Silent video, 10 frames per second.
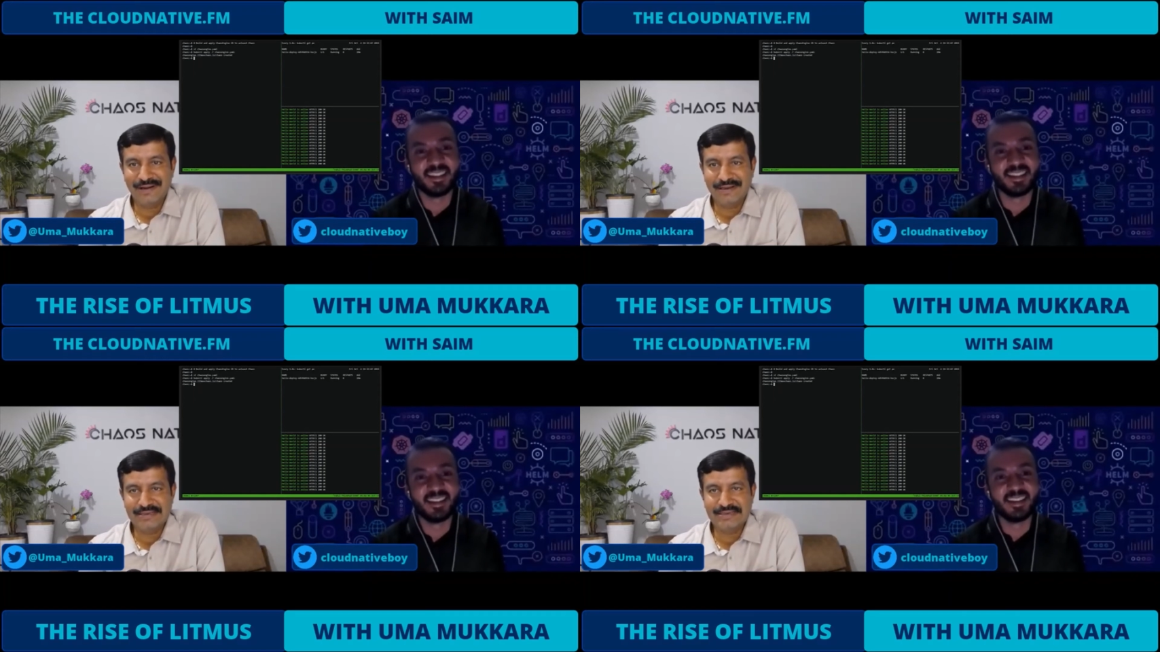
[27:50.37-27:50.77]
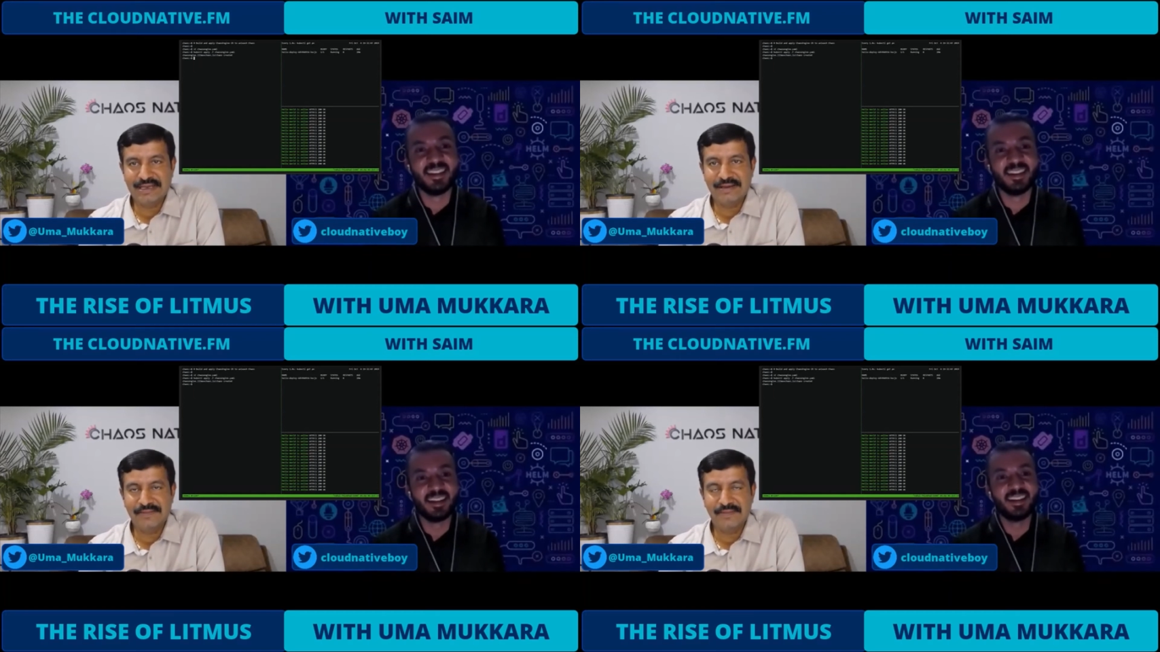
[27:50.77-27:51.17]
Speaker 1: uh,
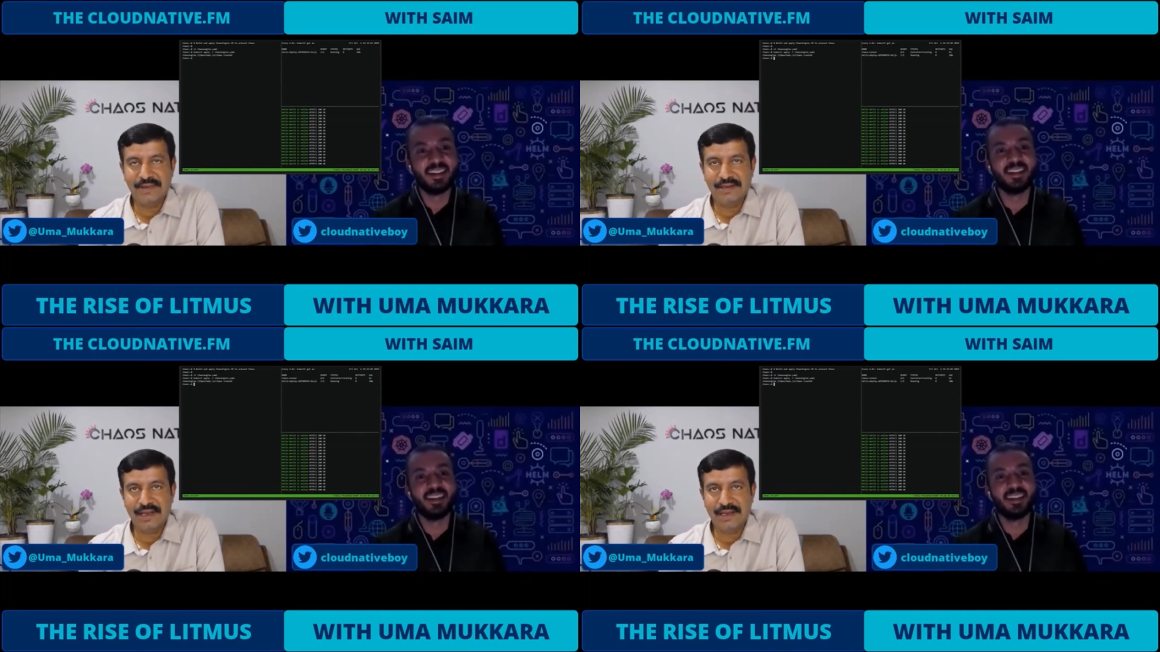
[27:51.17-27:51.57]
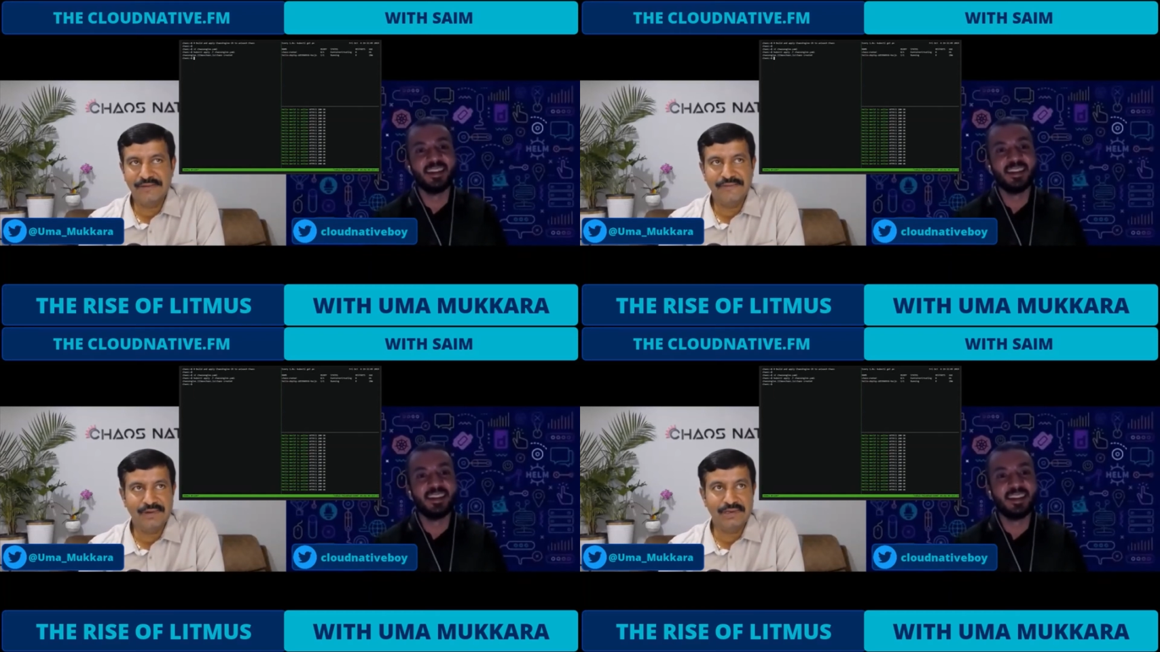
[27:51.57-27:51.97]
Sam. Uh, thank
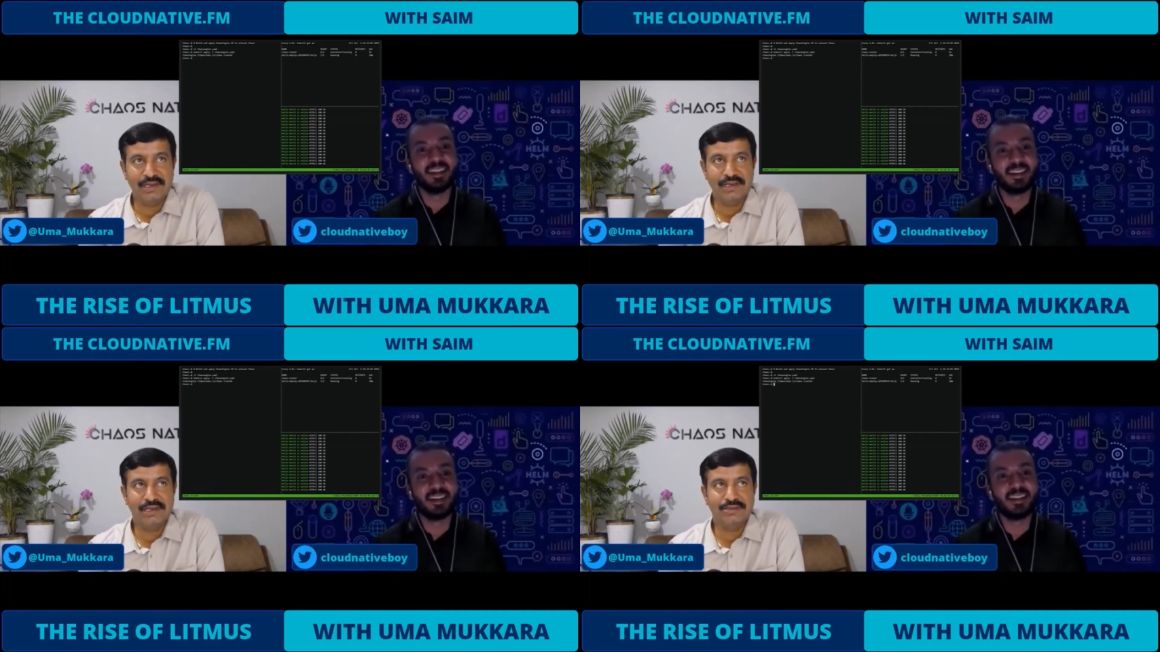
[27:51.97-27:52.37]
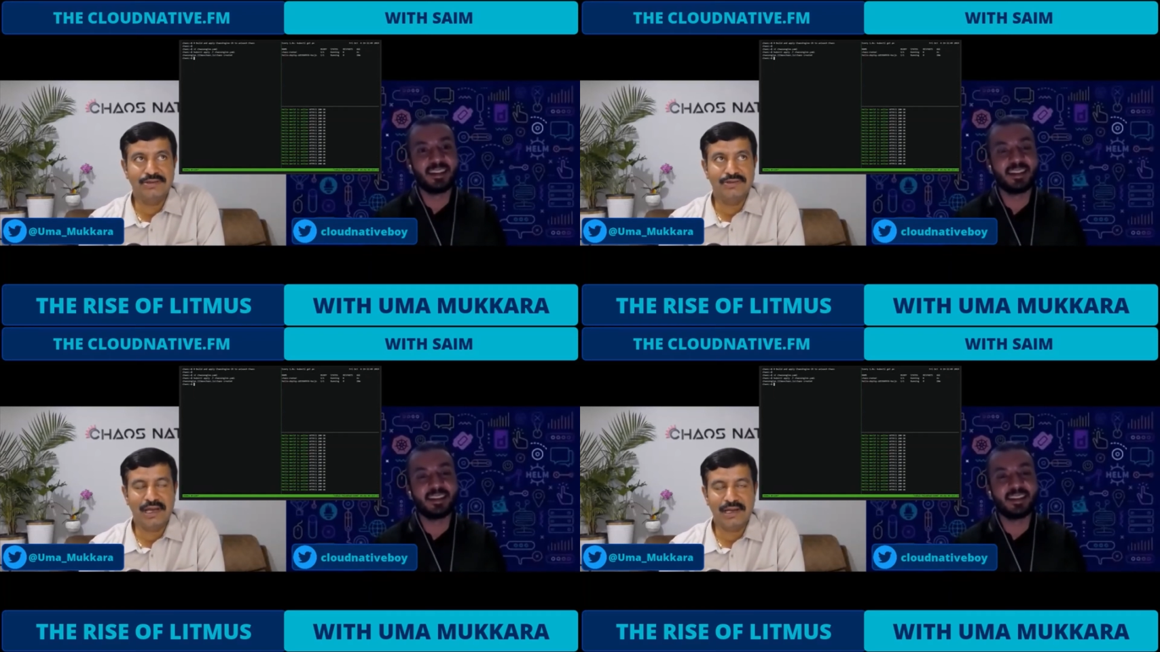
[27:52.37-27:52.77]
you for thinking
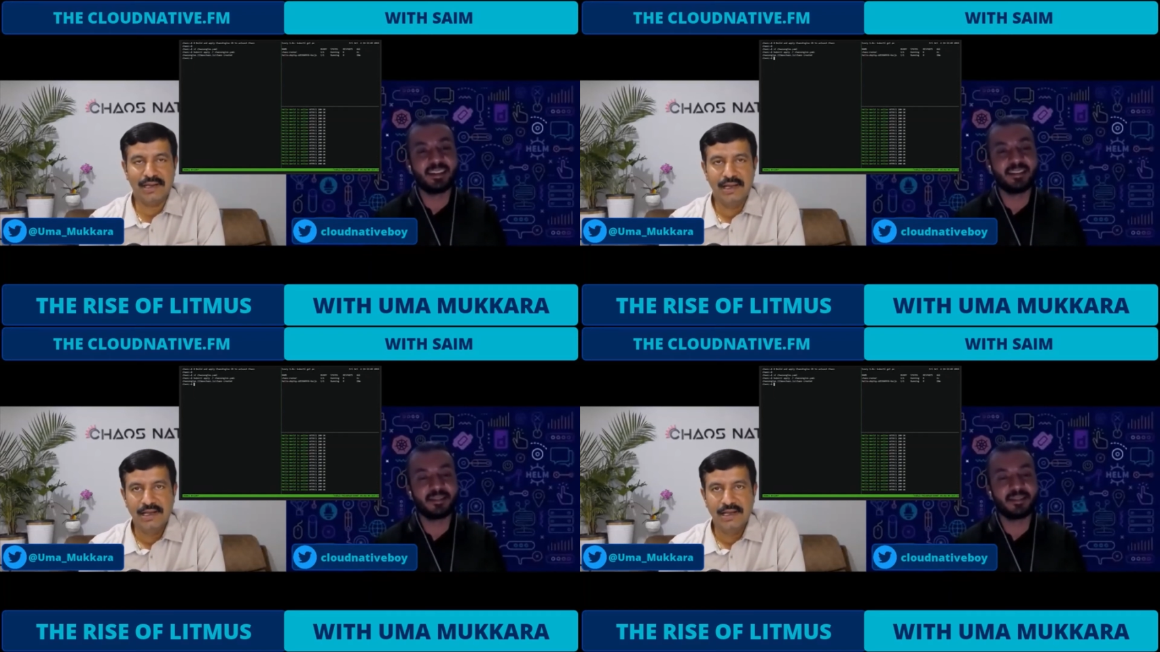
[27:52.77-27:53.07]
through that.